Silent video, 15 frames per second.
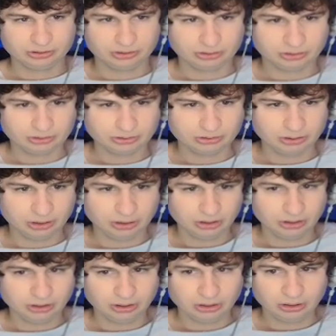
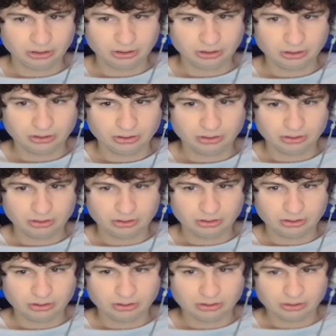
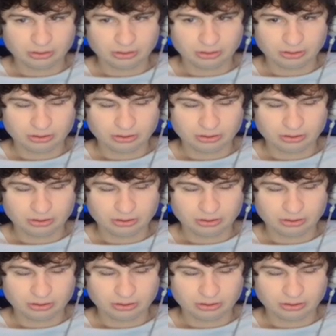No one is speaking in this clip.